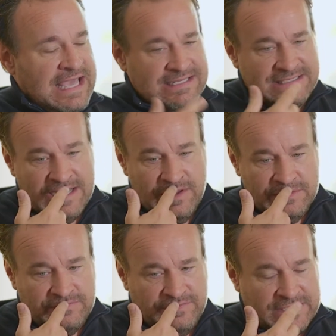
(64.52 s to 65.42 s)
had his
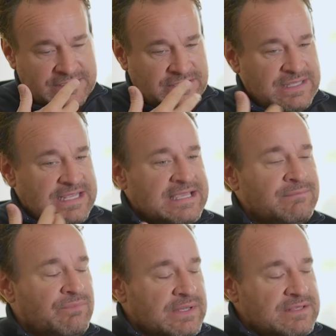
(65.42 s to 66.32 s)
nose fixed so that he
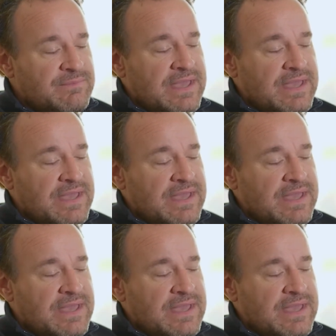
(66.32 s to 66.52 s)
could breathe